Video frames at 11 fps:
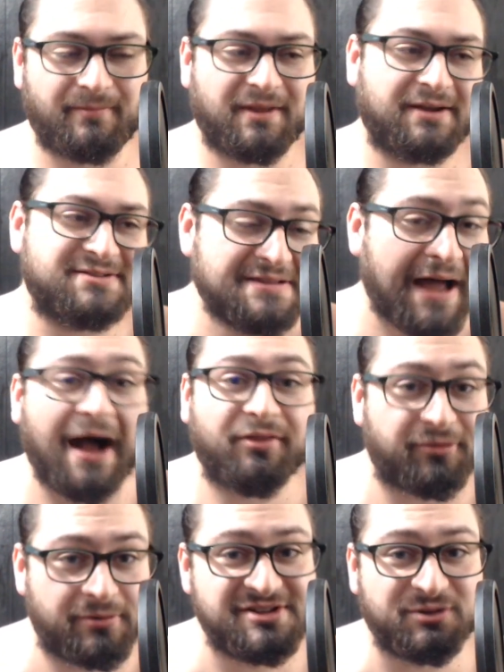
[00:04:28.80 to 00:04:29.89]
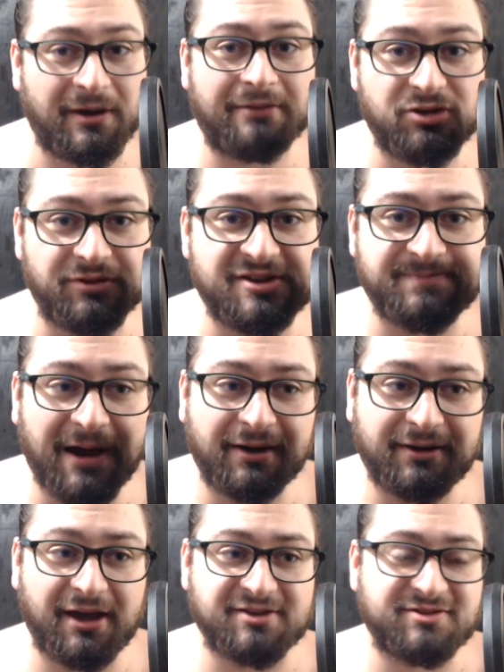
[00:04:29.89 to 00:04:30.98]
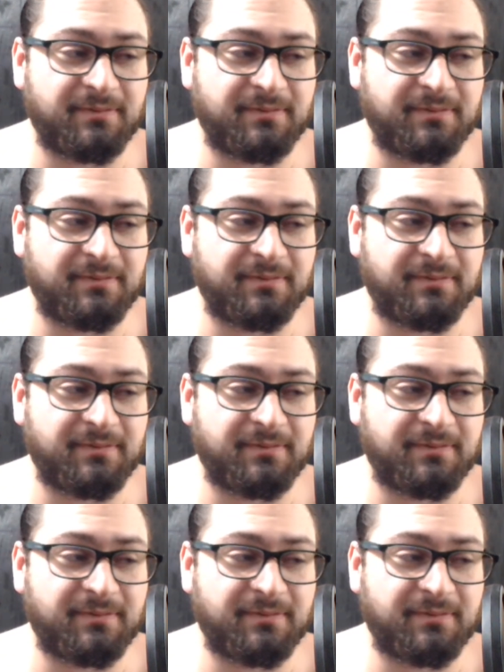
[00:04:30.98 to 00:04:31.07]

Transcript: not the reason why I'm doing this podcast,